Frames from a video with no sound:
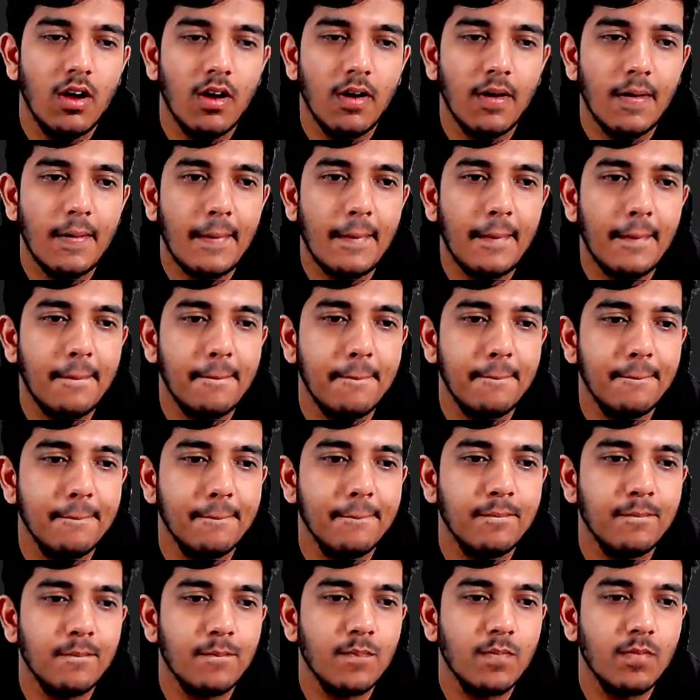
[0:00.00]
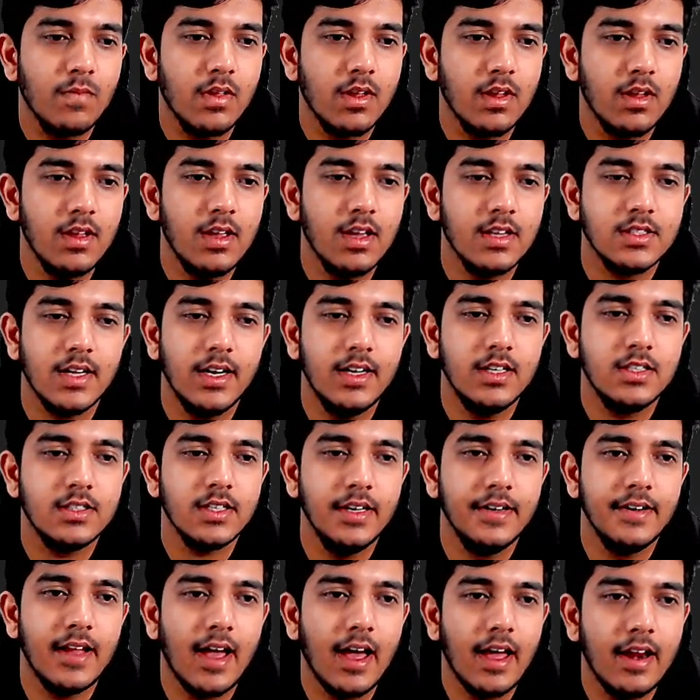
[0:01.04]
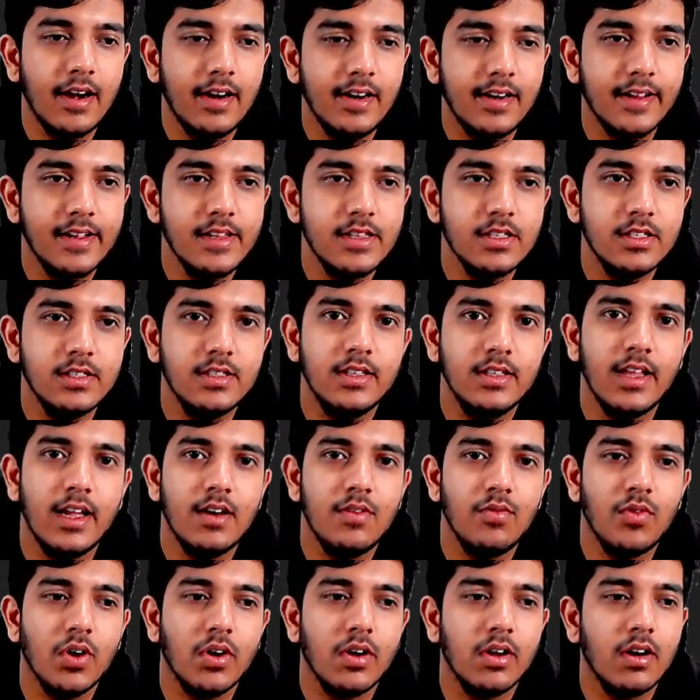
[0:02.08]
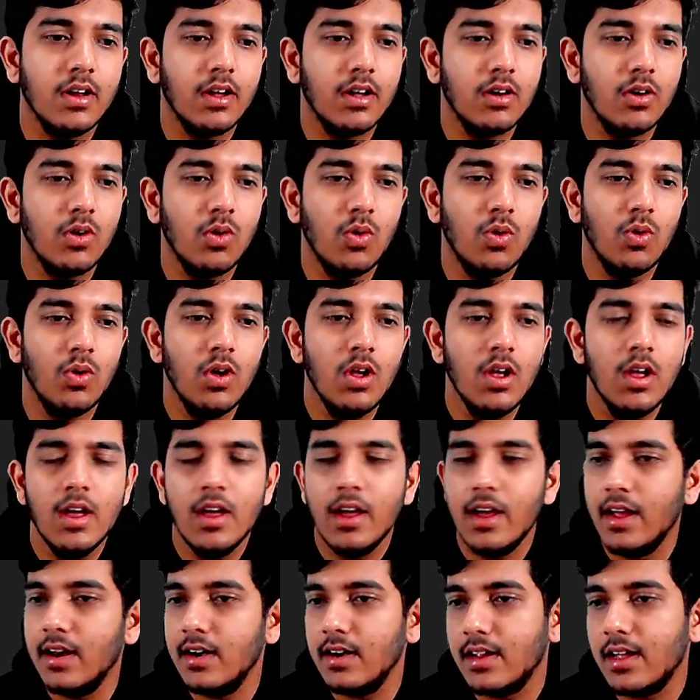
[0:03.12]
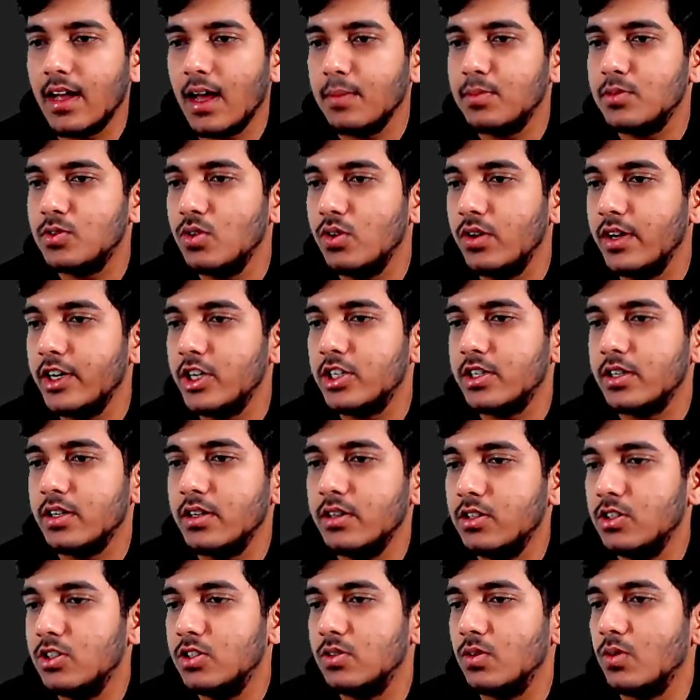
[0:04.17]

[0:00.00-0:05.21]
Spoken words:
um yes, it's inheritance. Then we're gonna know encapsulation.